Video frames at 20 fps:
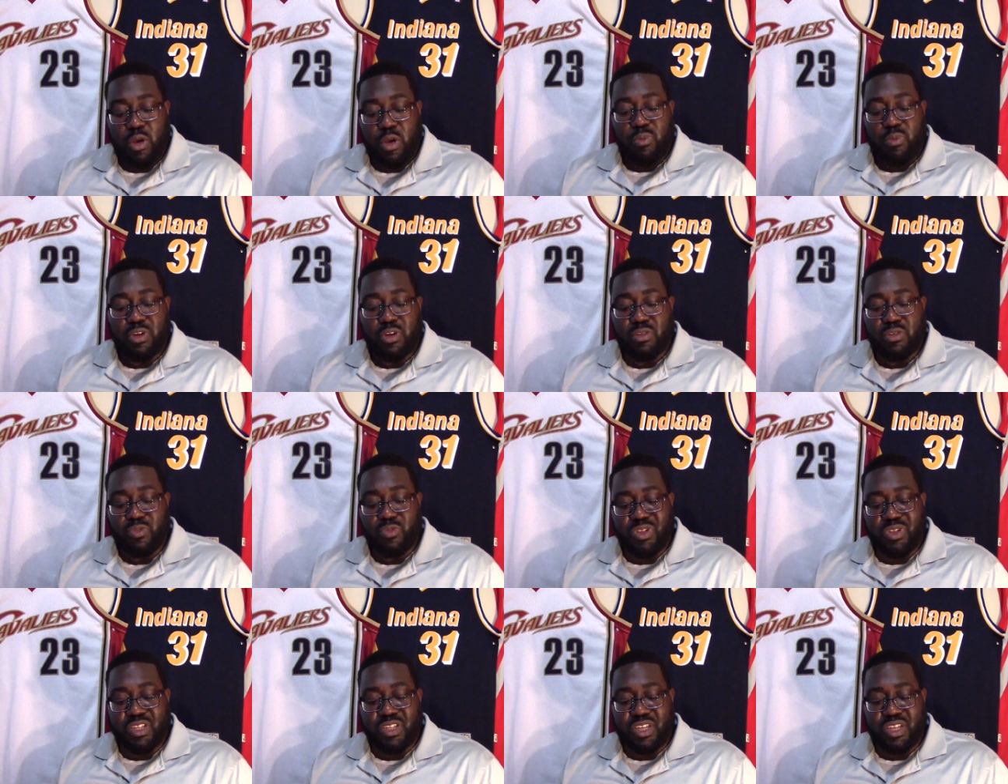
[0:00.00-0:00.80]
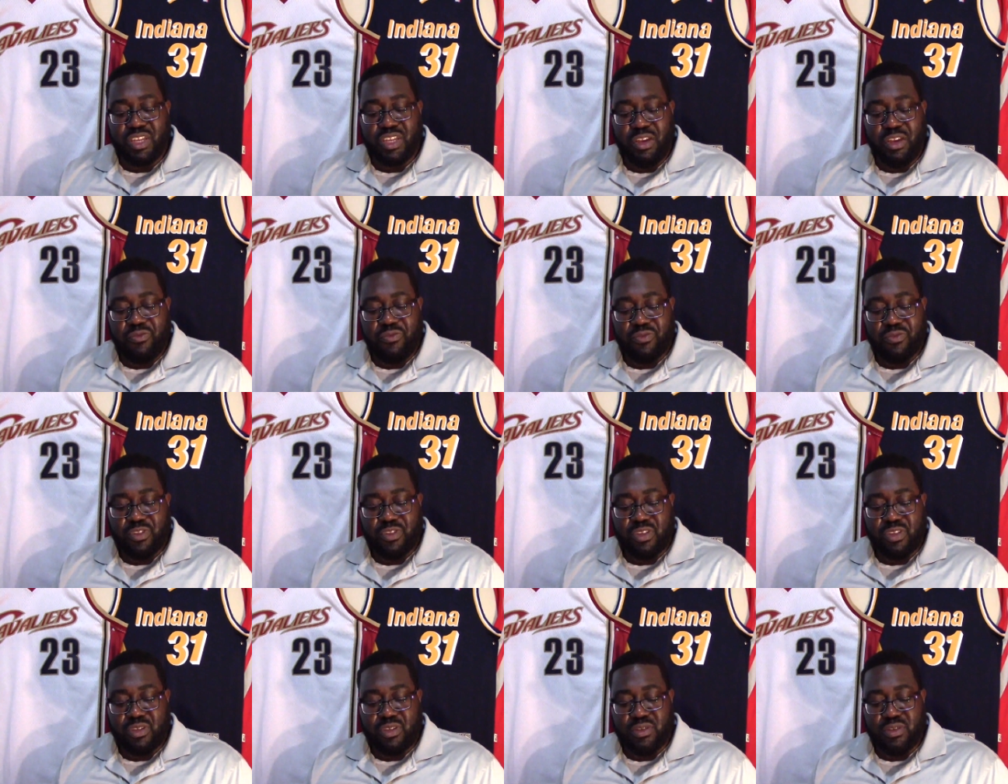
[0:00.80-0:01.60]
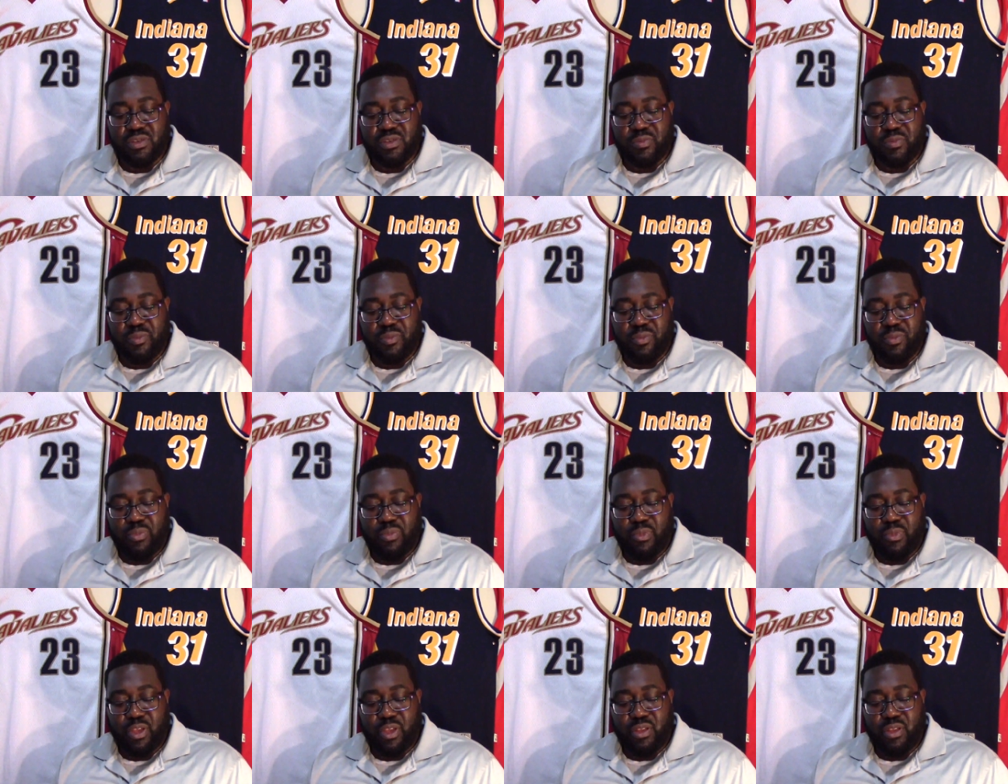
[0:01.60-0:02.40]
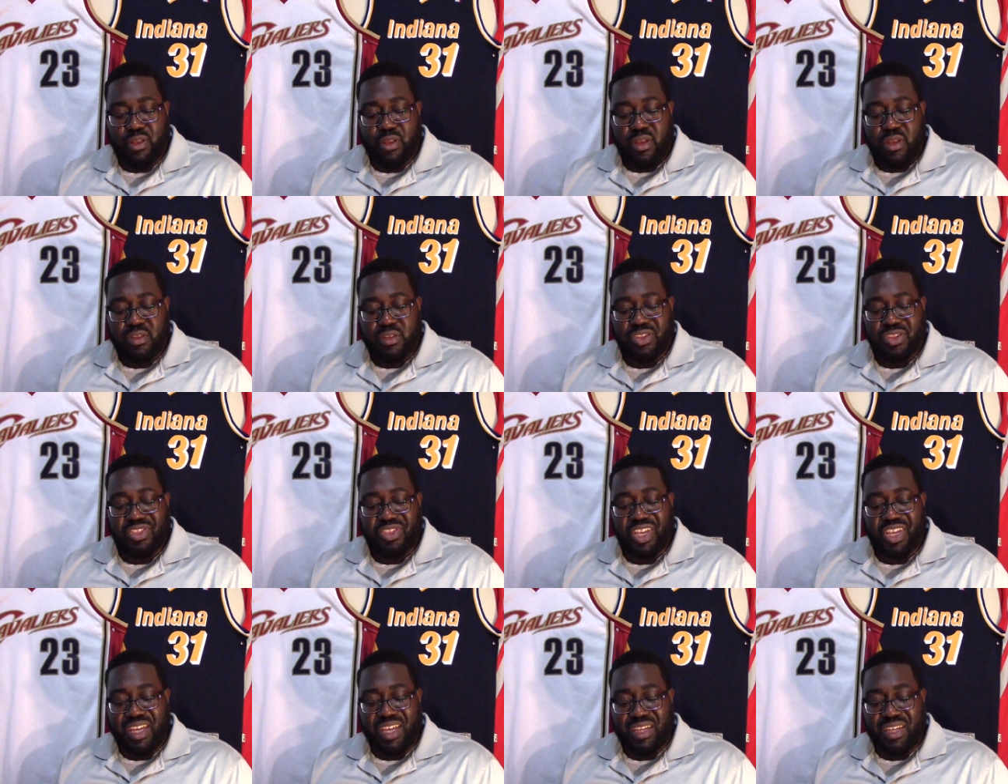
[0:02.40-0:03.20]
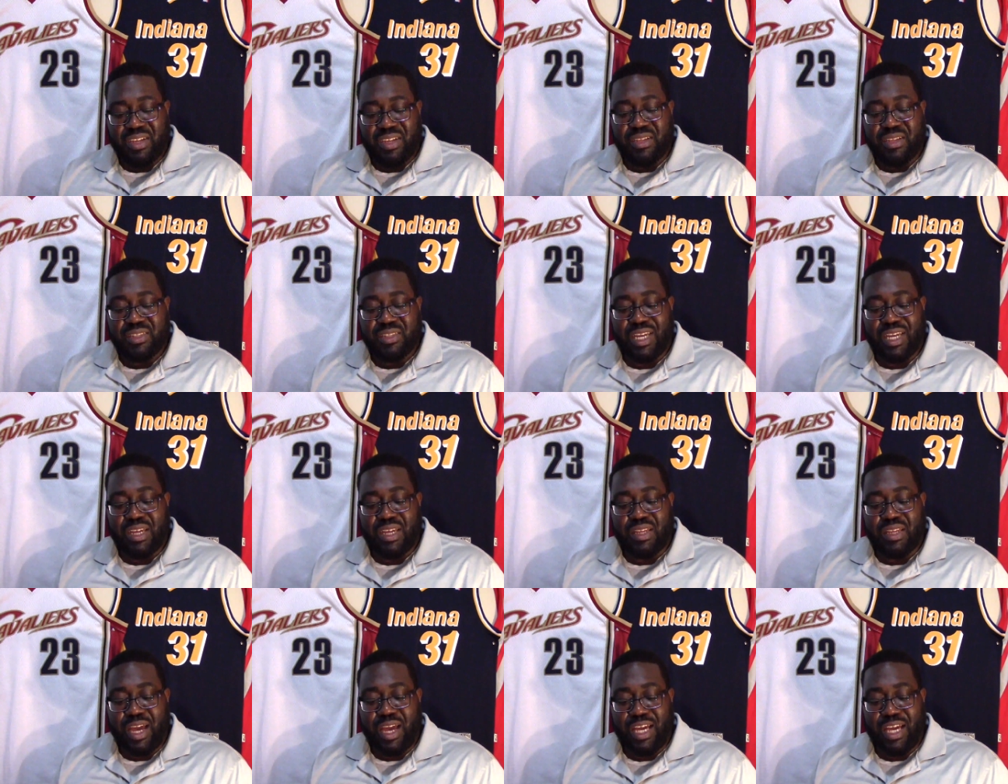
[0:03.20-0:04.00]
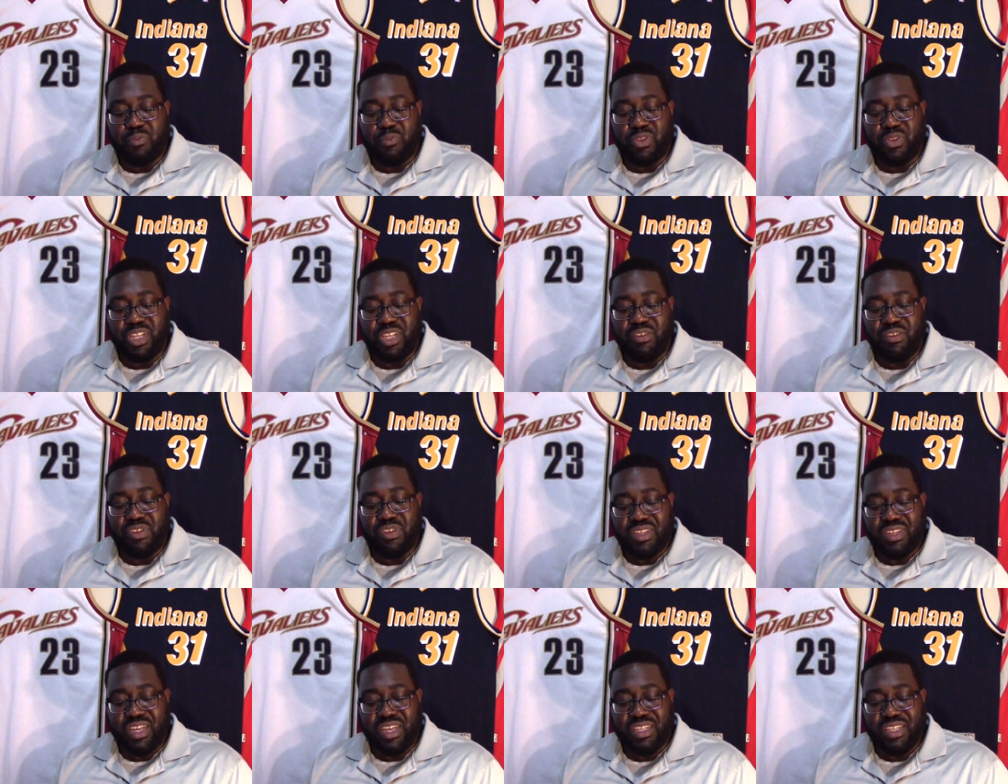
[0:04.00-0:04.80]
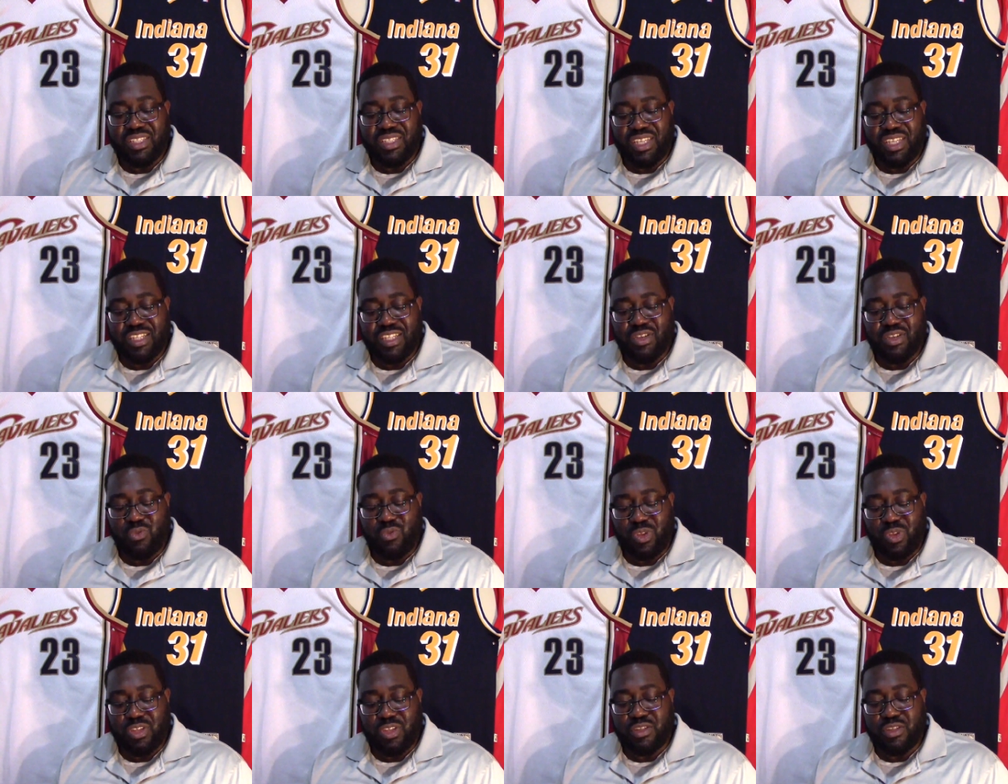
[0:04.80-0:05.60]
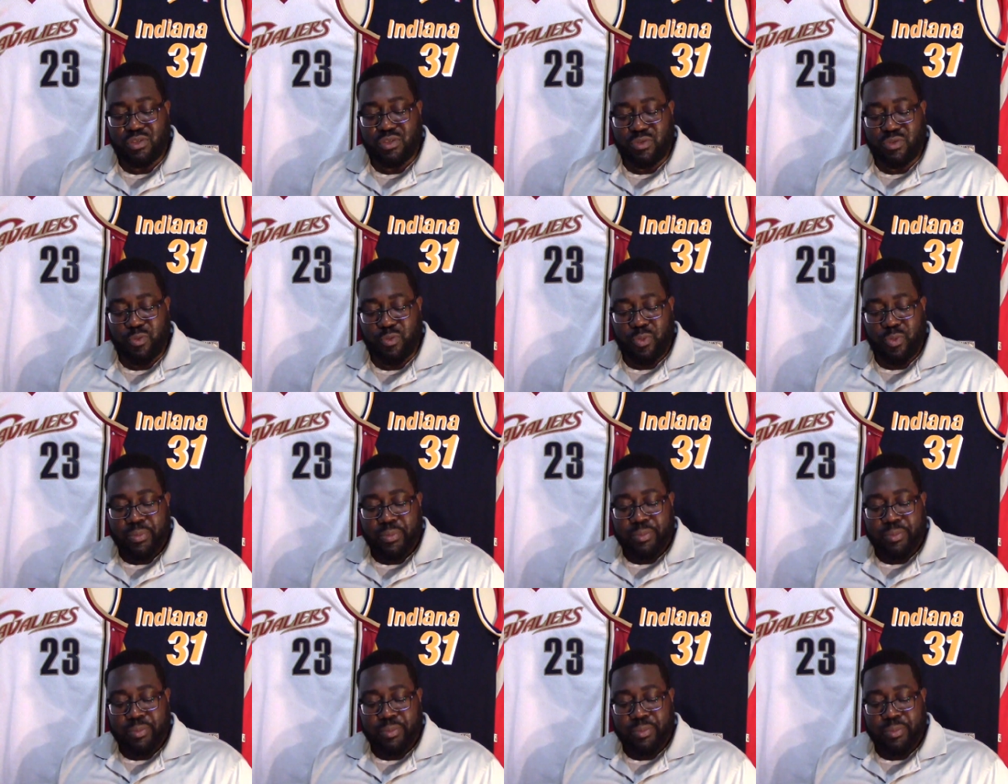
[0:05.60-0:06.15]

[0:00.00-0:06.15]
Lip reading: But ultimately, the thing that I believe the Knicks need to really do